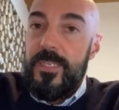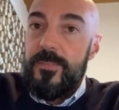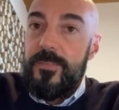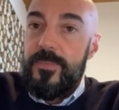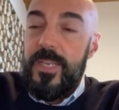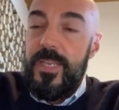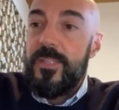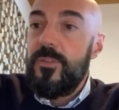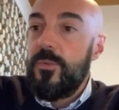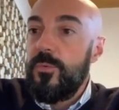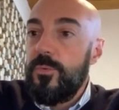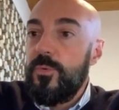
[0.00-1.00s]
glad
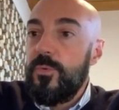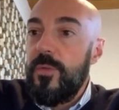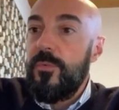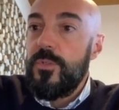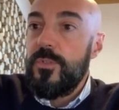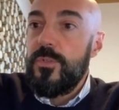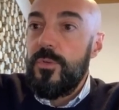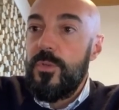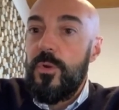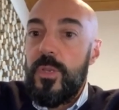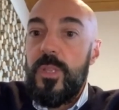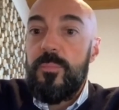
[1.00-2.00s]
to have also
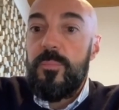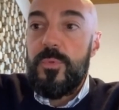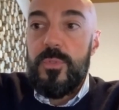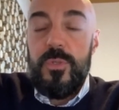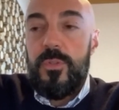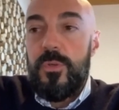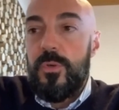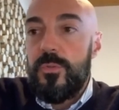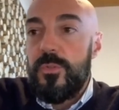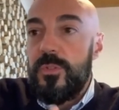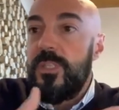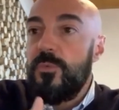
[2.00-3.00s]
your input
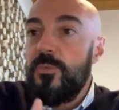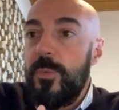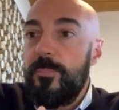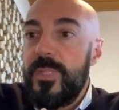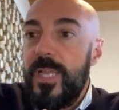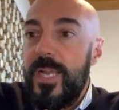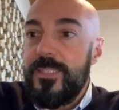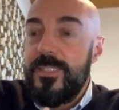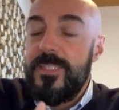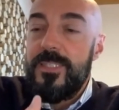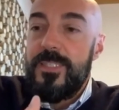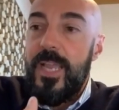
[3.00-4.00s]
on this web tax.
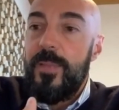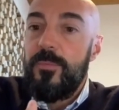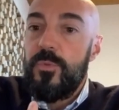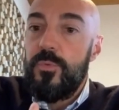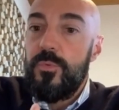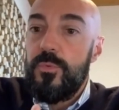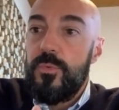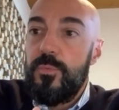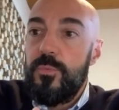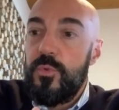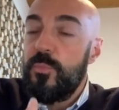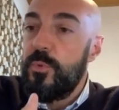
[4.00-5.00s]
It's time to
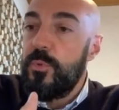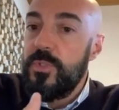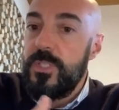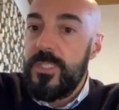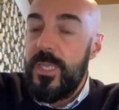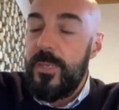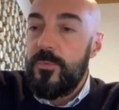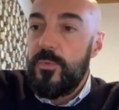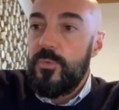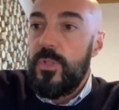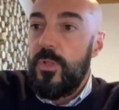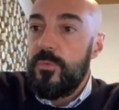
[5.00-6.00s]
push, it's time
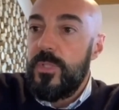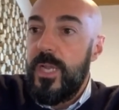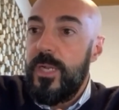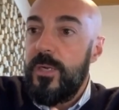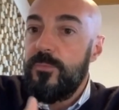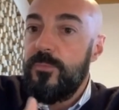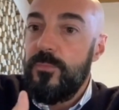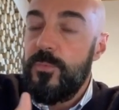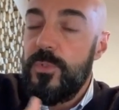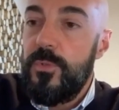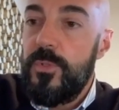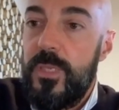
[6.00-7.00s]
to slow down.
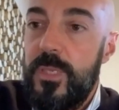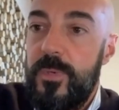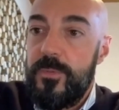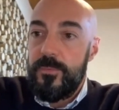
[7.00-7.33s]
What do you think about it?